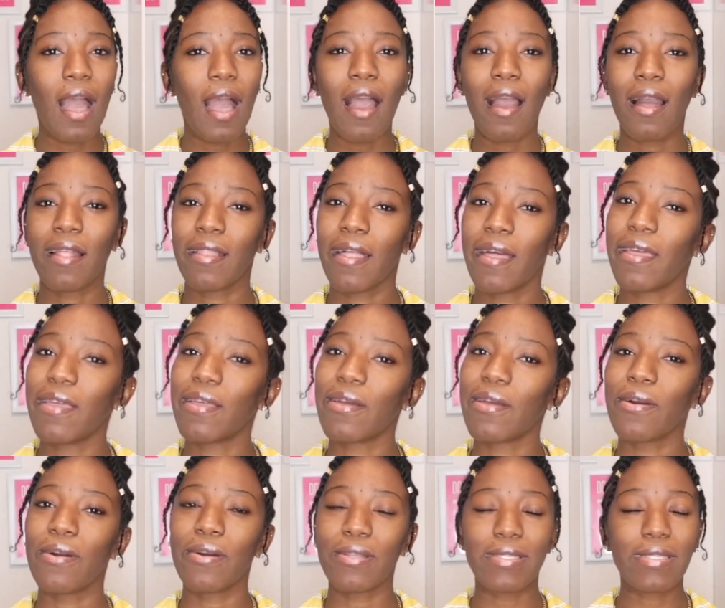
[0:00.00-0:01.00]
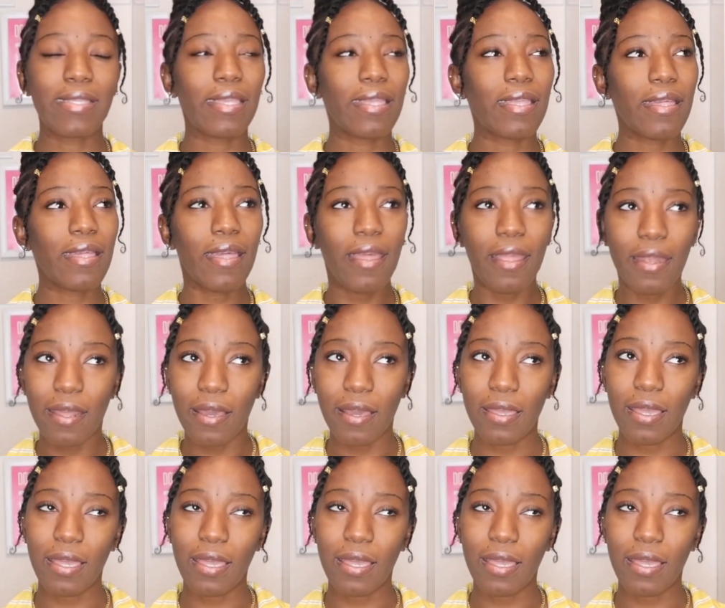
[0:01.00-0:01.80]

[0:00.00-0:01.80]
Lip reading: All of it go together.